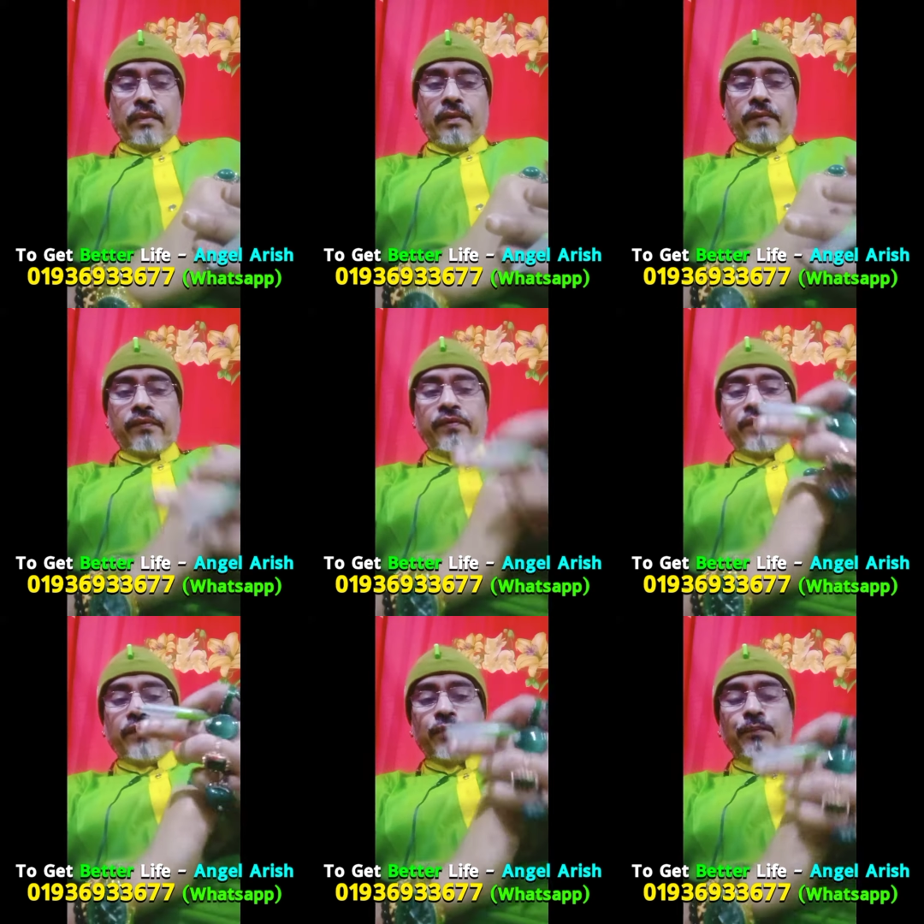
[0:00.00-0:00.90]
This
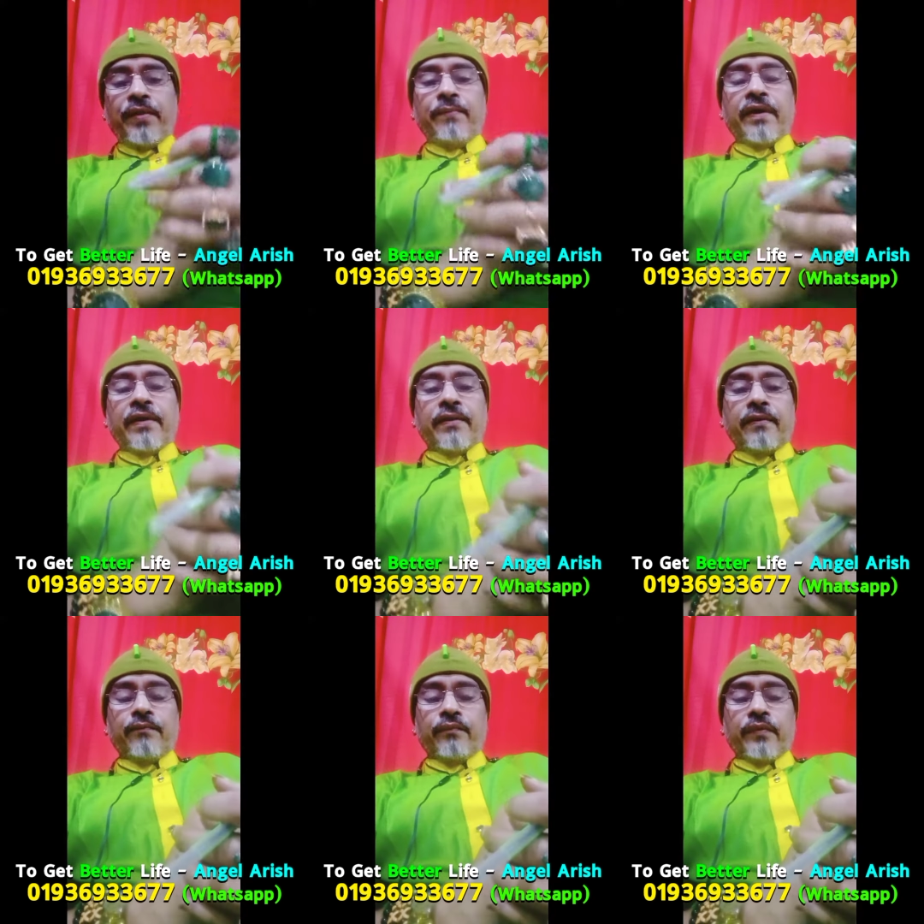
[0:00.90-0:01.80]
is Pir Bhai,
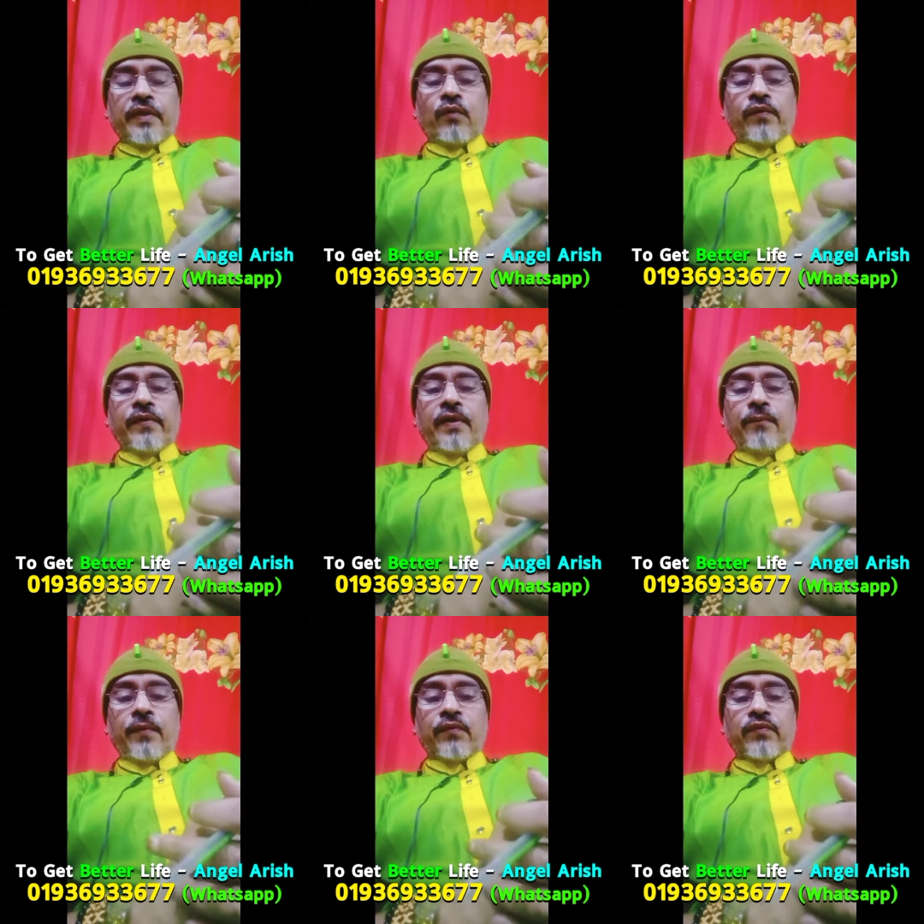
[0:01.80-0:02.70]
the logical
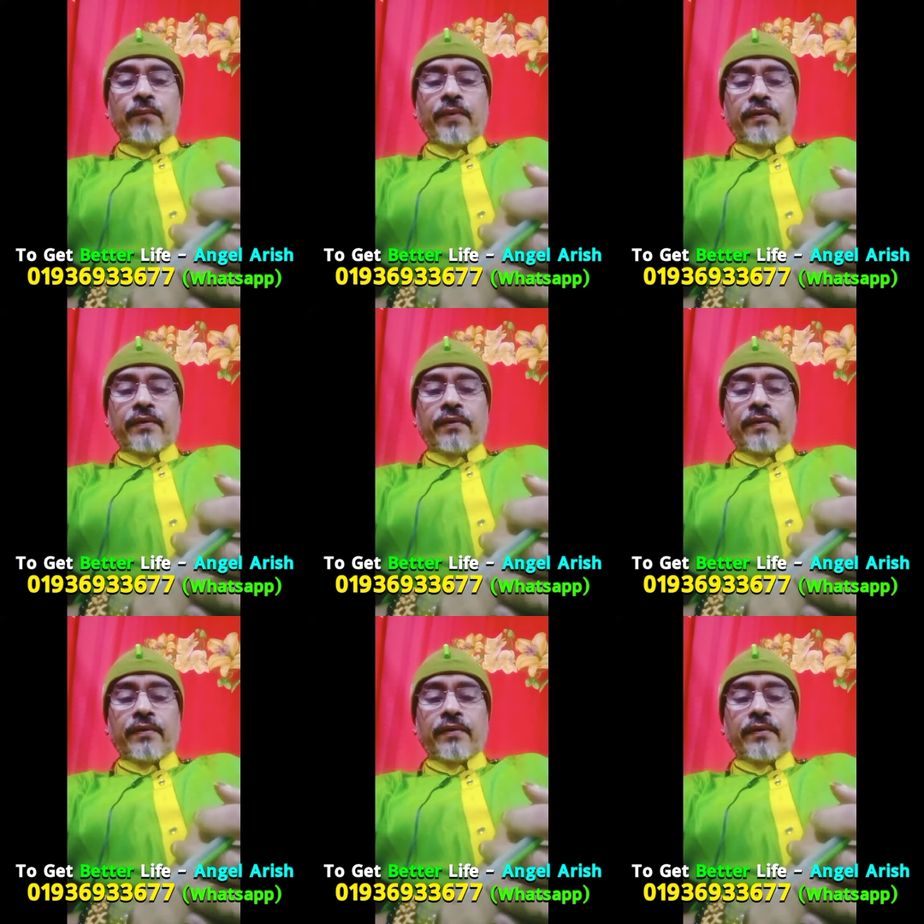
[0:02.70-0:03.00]
philosopher.